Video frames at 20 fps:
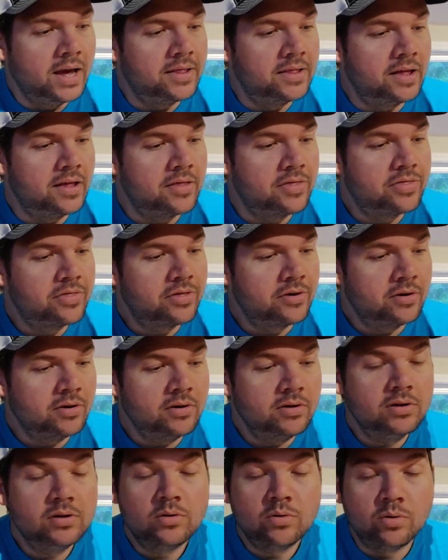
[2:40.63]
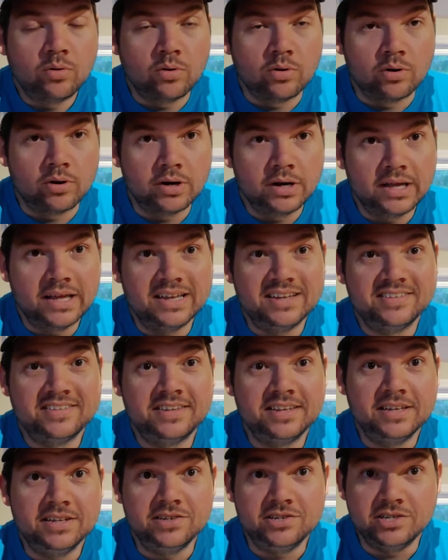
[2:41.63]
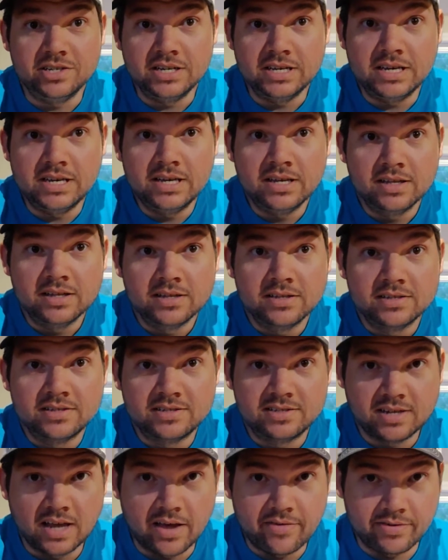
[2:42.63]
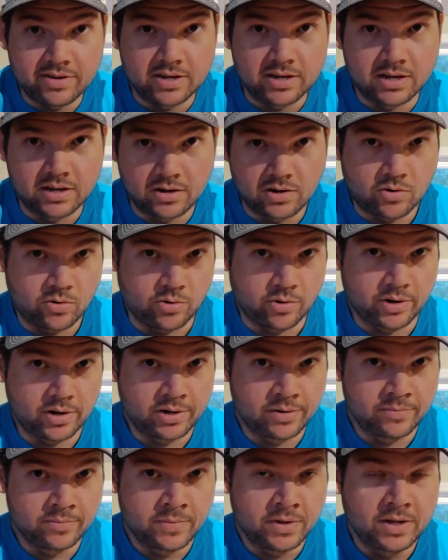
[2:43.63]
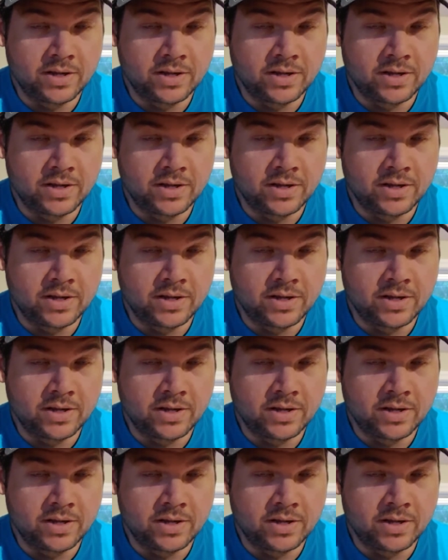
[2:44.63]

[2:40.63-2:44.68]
and that 3rd chord is the G7 chord.